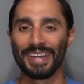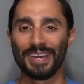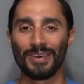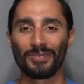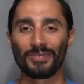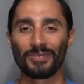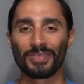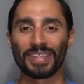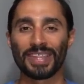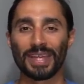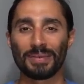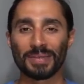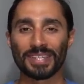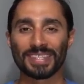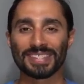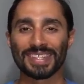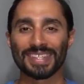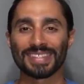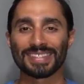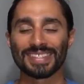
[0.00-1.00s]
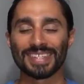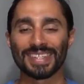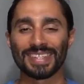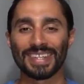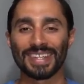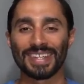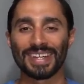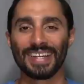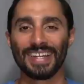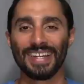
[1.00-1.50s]
Hopefully that makes sense, and
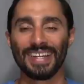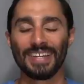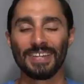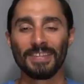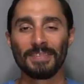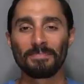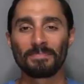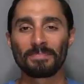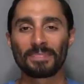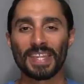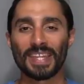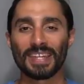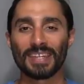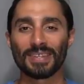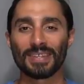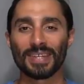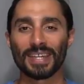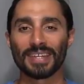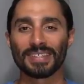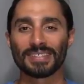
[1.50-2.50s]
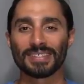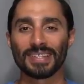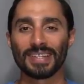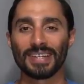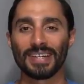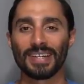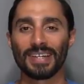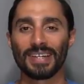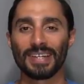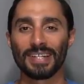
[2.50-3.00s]
uh, and you guys
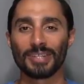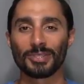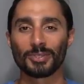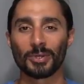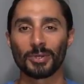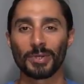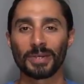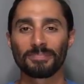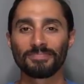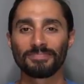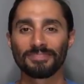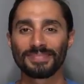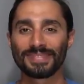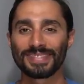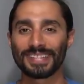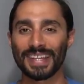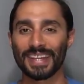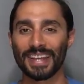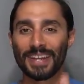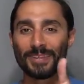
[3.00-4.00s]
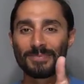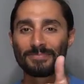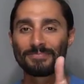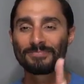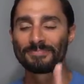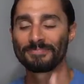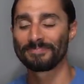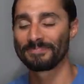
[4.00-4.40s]
uh, enjoyed. Take care.